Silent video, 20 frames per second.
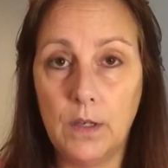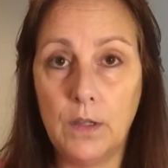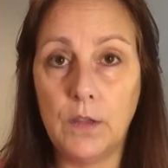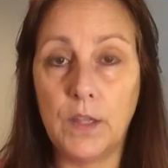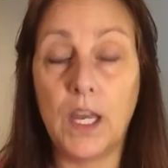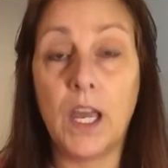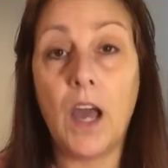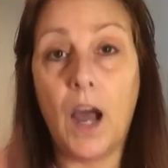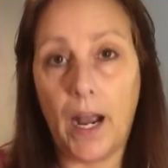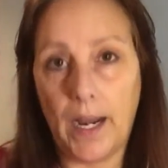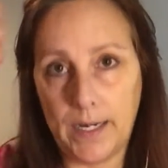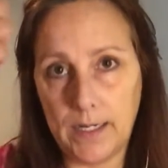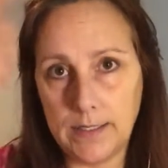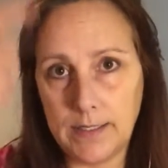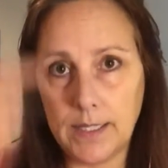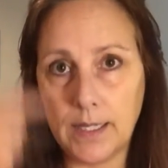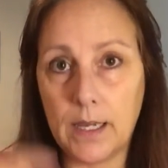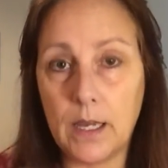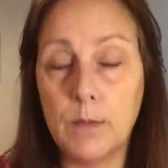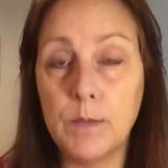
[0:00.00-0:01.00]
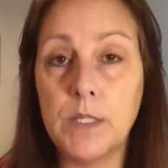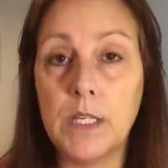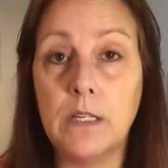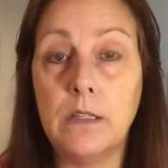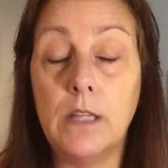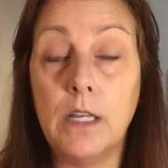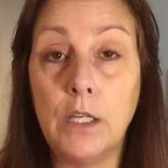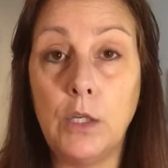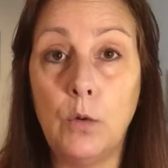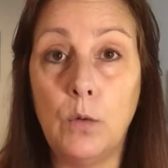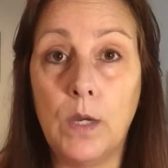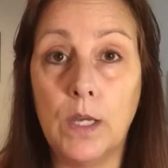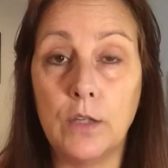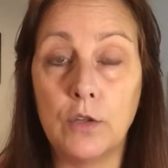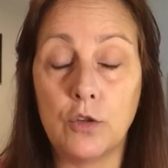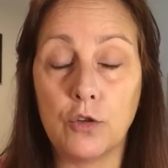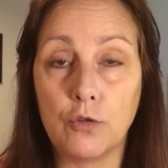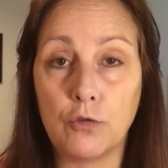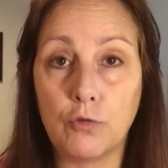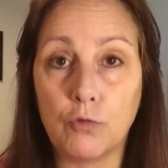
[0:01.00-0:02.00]
The guidance that comes in that you can
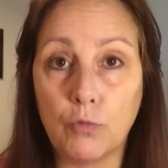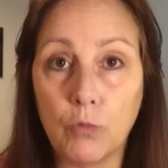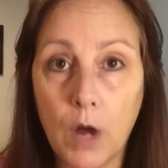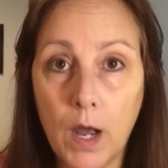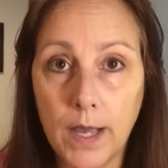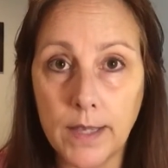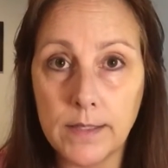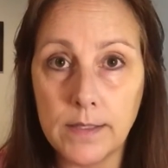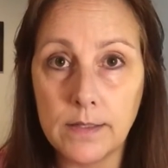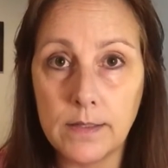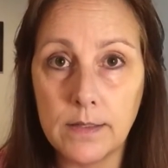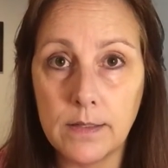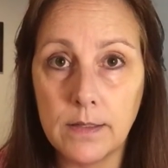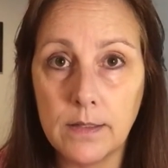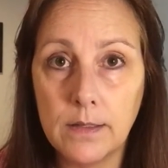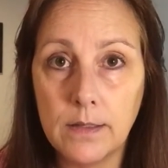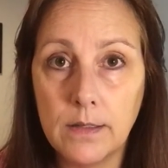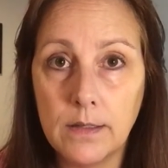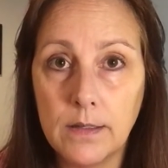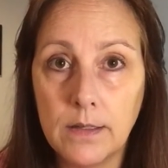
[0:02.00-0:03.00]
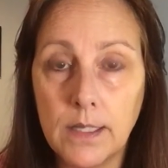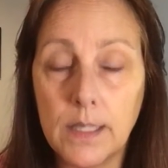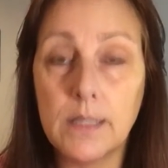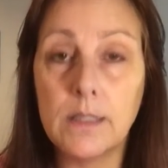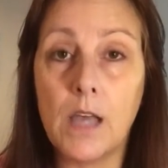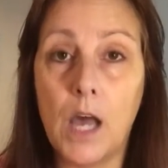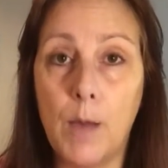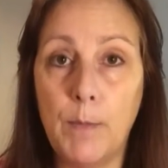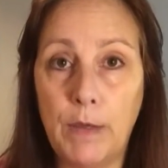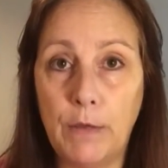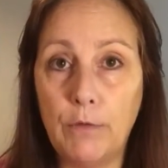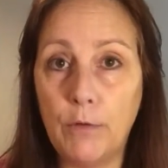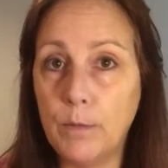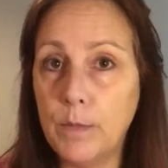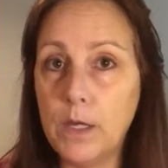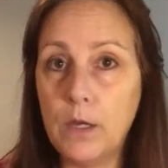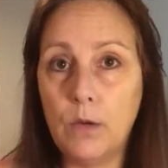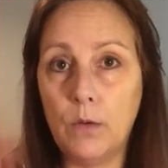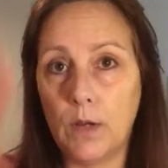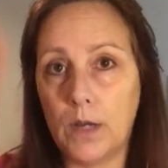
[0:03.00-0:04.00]
trust is coming from
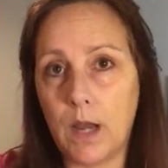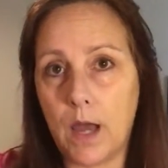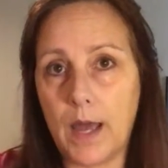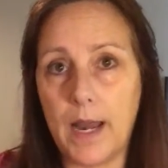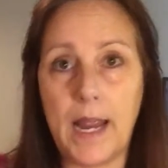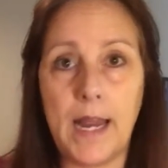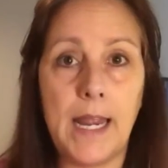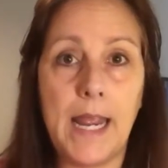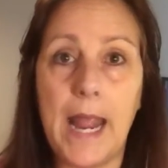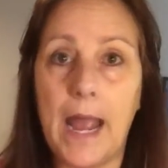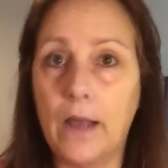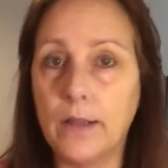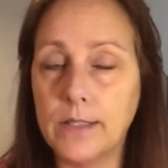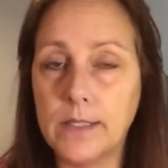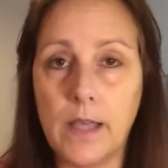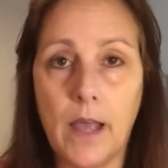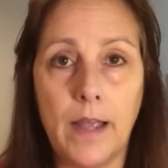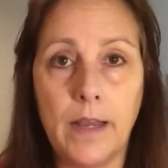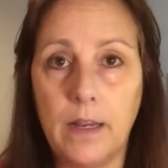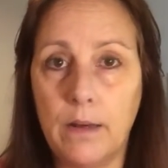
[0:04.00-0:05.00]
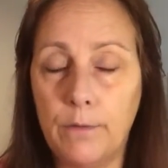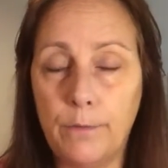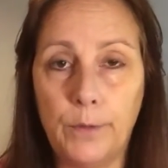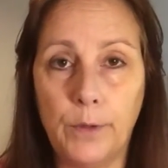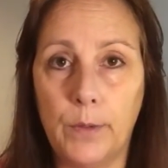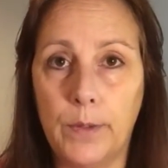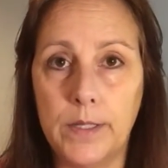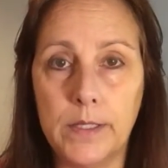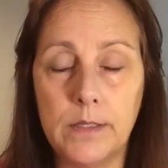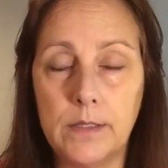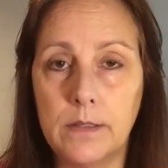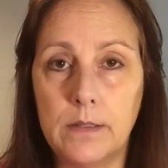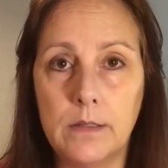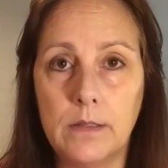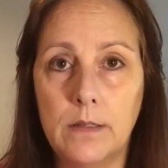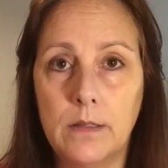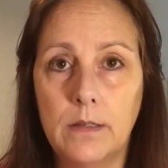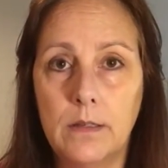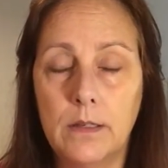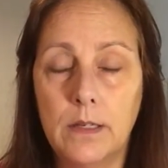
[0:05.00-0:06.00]
you and not any outside influence,
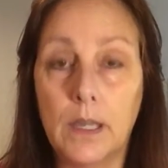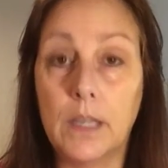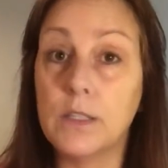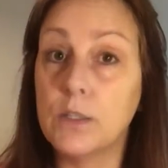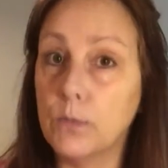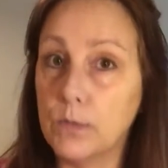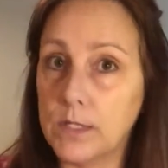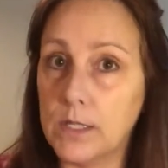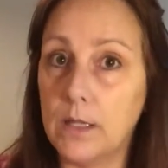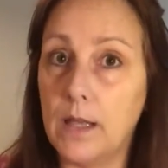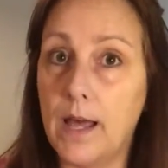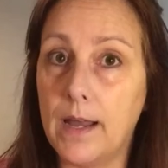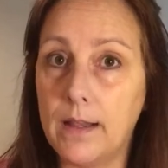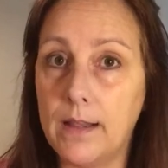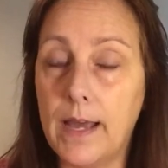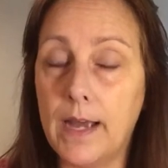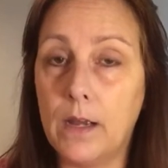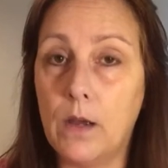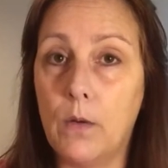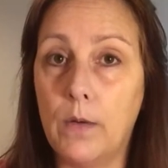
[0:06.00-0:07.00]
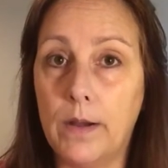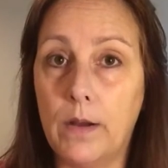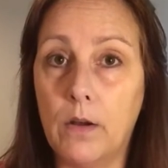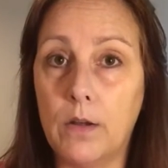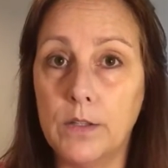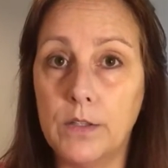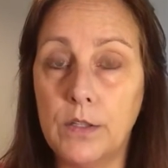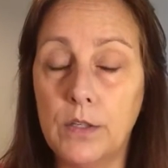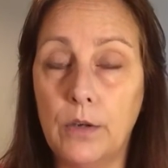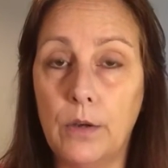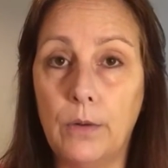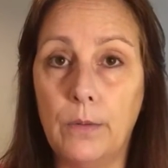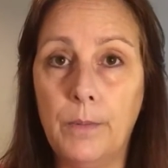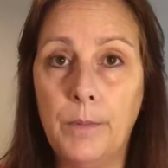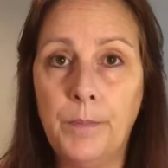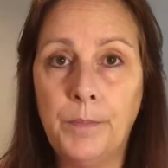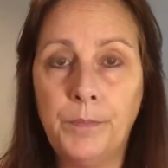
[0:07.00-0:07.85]
because there was a lot of that going on too.